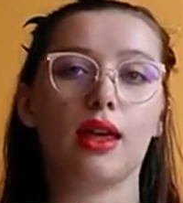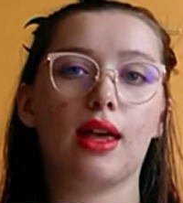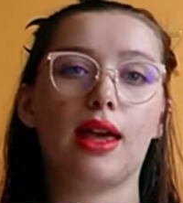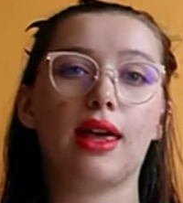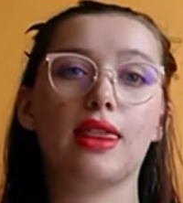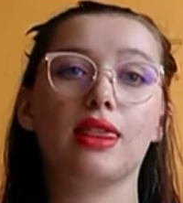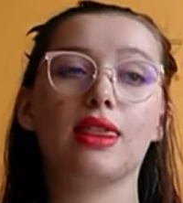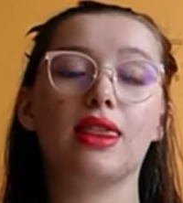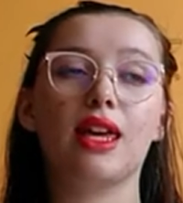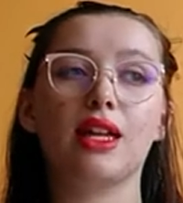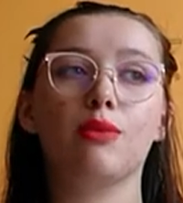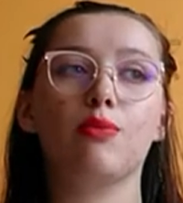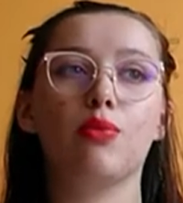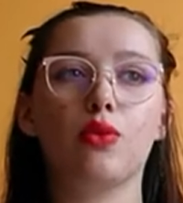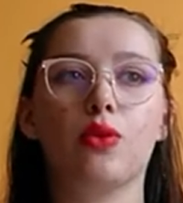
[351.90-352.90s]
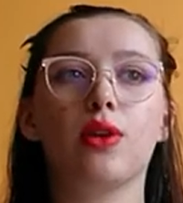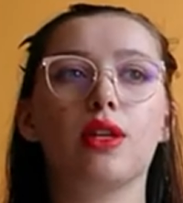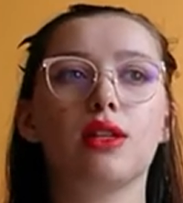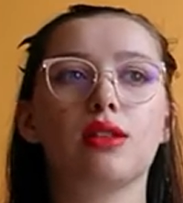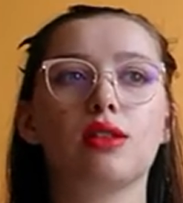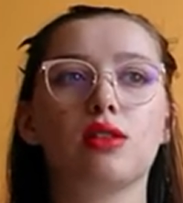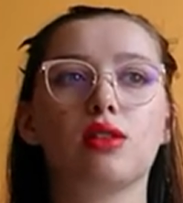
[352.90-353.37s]
And that
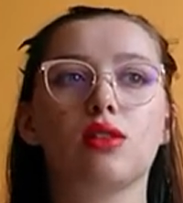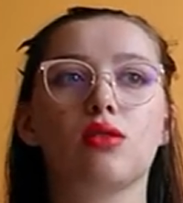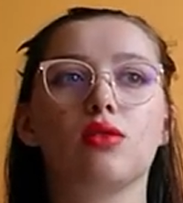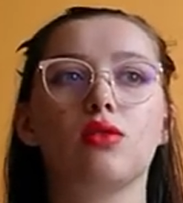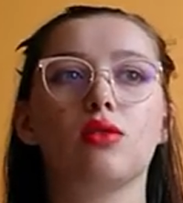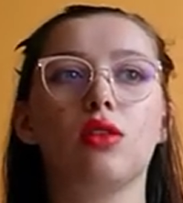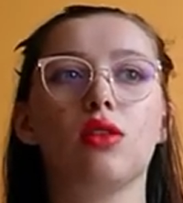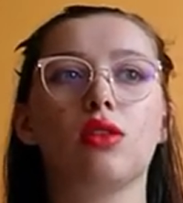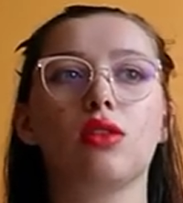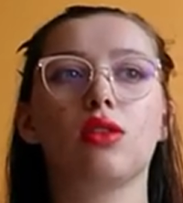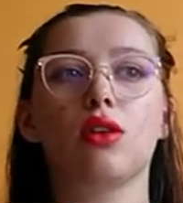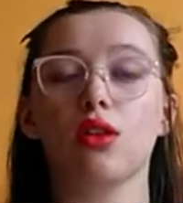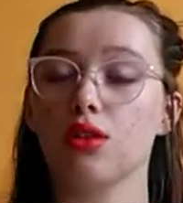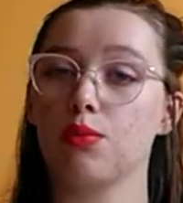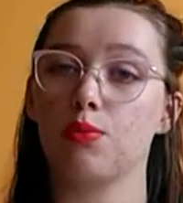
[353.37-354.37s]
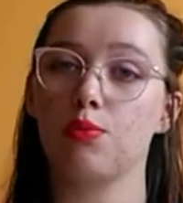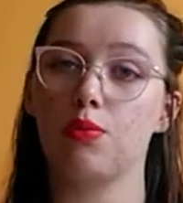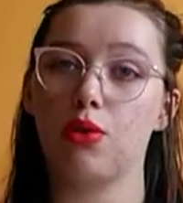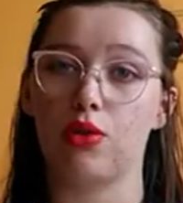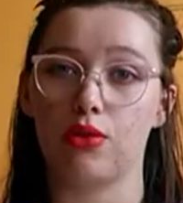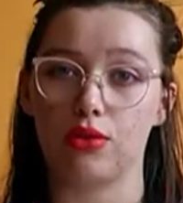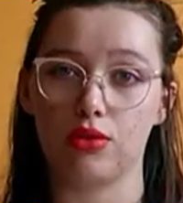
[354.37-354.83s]
brings to another
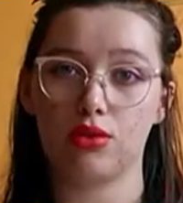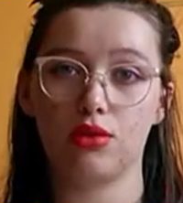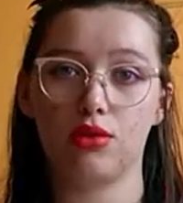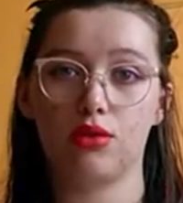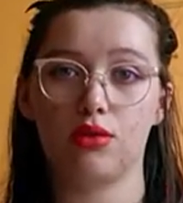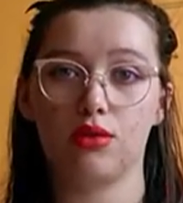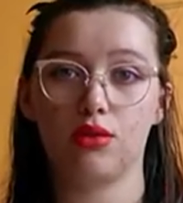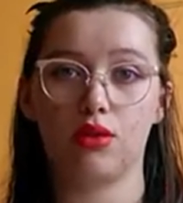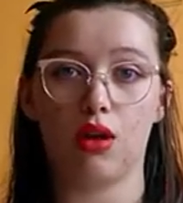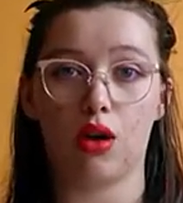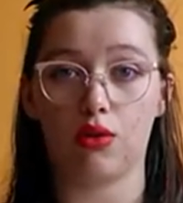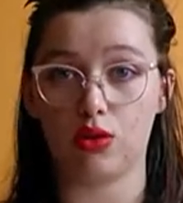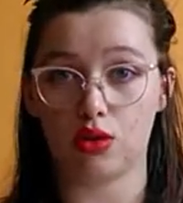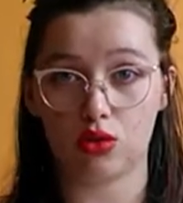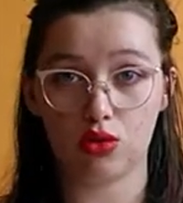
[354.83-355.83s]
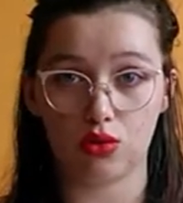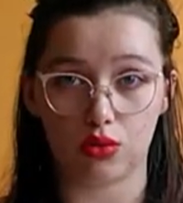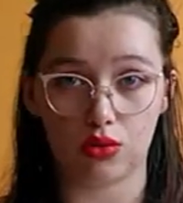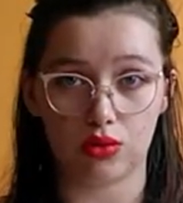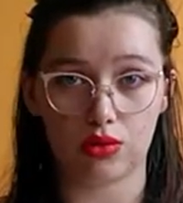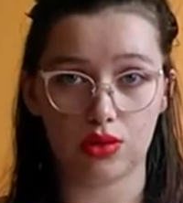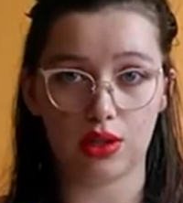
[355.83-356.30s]
point of the
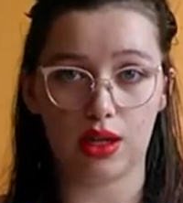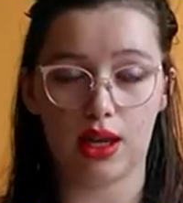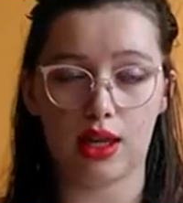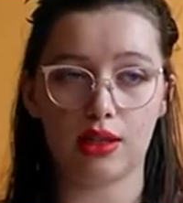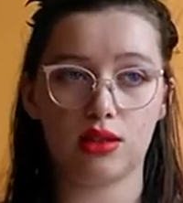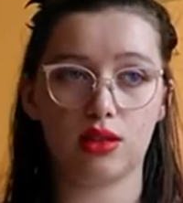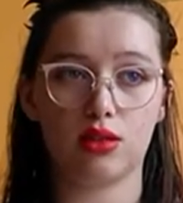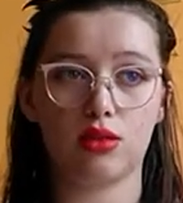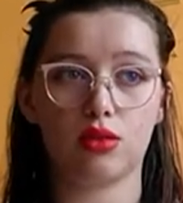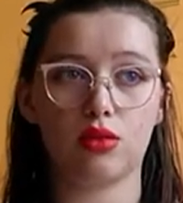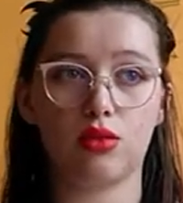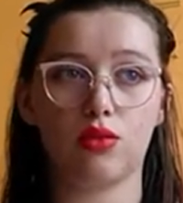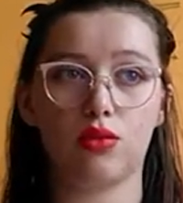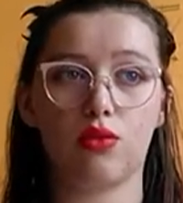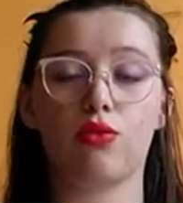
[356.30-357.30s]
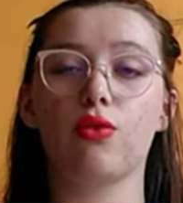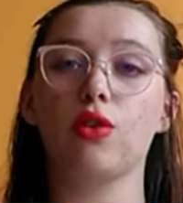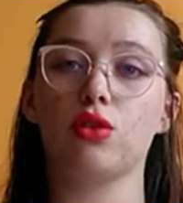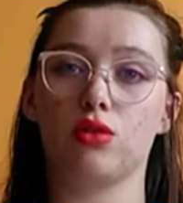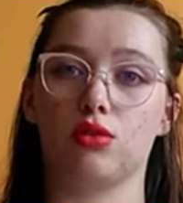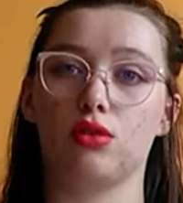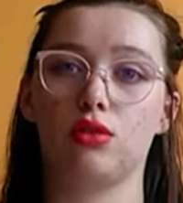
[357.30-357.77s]
tools. It's to
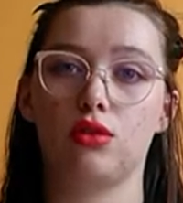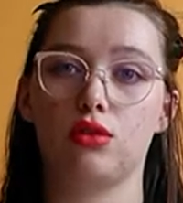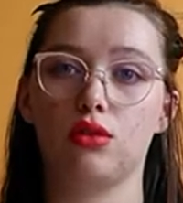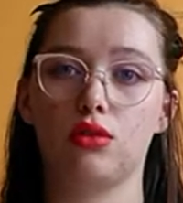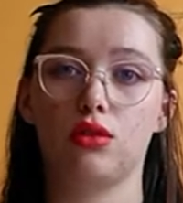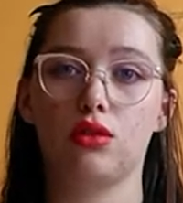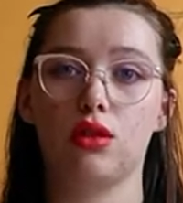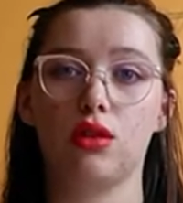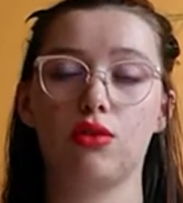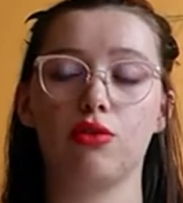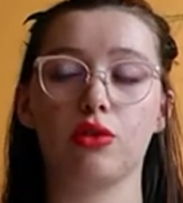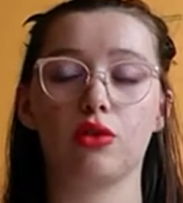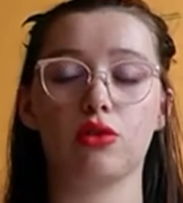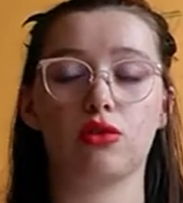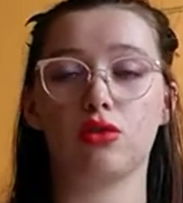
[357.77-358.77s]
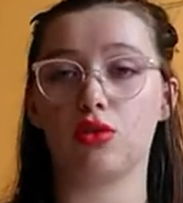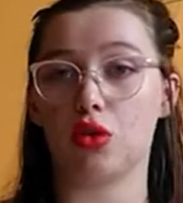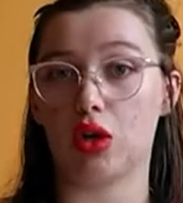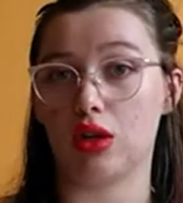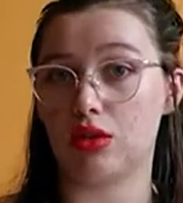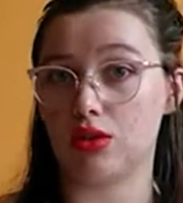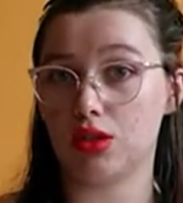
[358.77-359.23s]
focus. Focus your
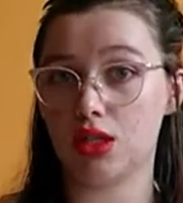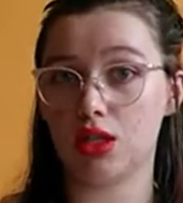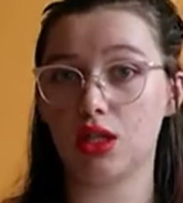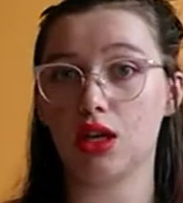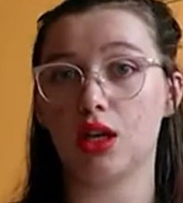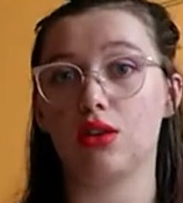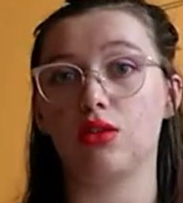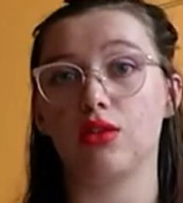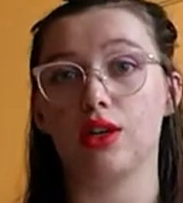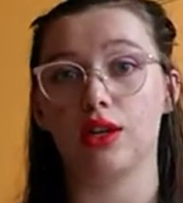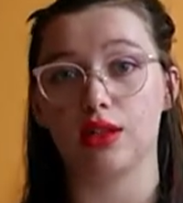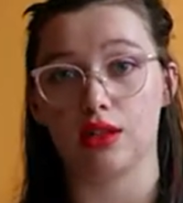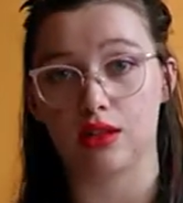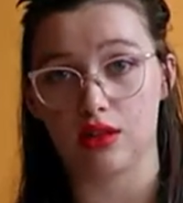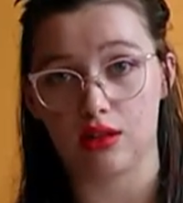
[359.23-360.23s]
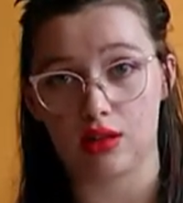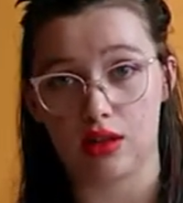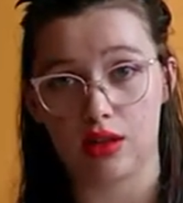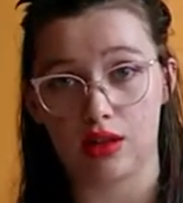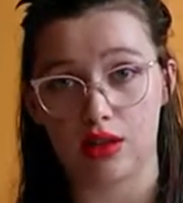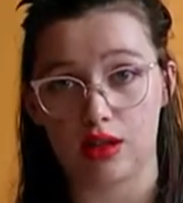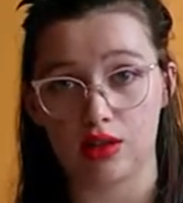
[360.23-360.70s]
energy and your
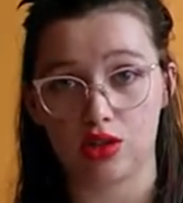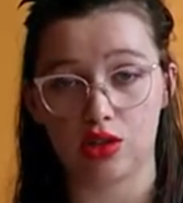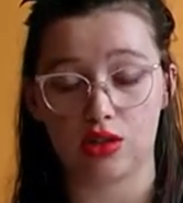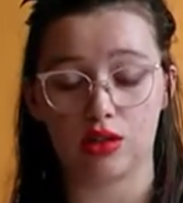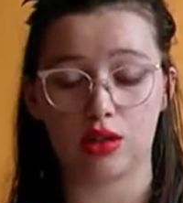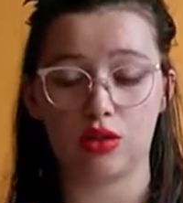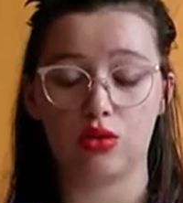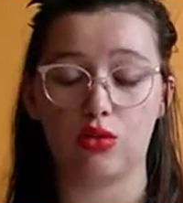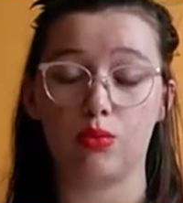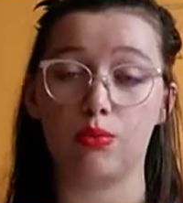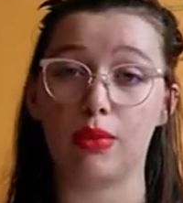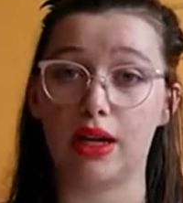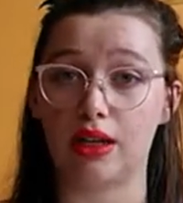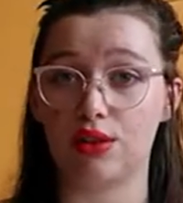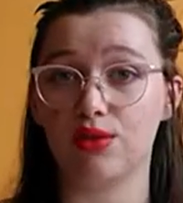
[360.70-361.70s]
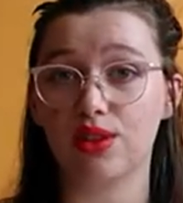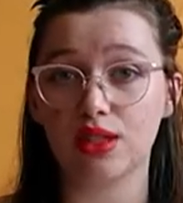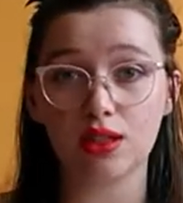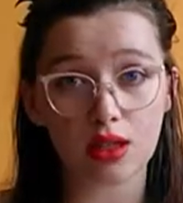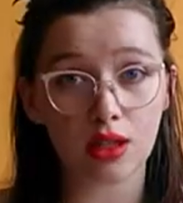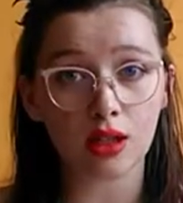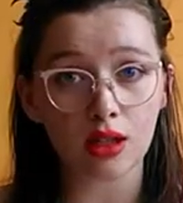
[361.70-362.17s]
attention into
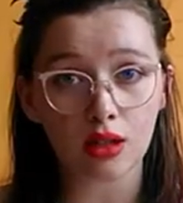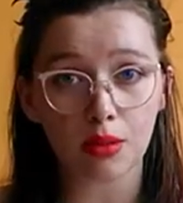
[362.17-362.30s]
manifesting.